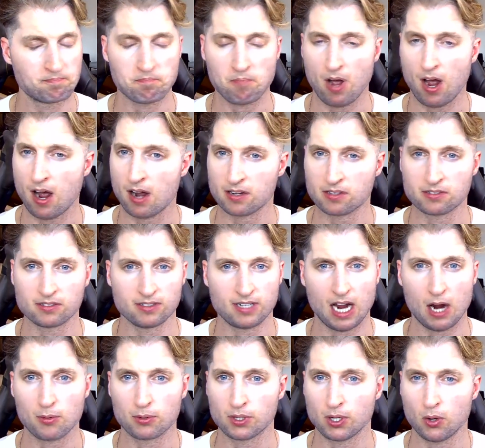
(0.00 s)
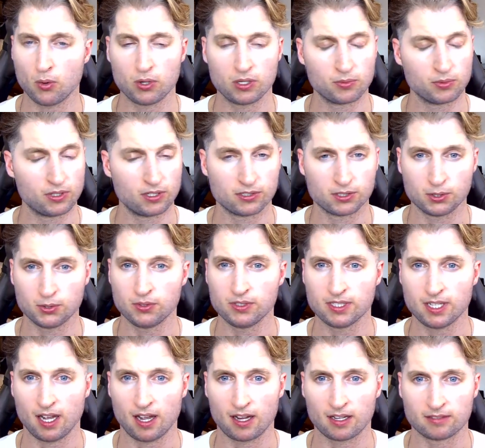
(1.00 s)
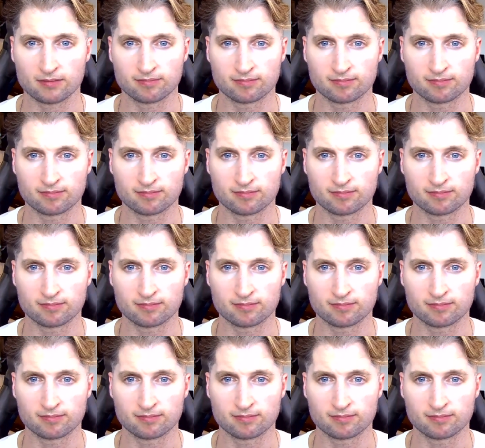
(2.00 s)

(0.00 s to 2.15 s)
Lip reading: Honestly, I would go in with a suit and tie.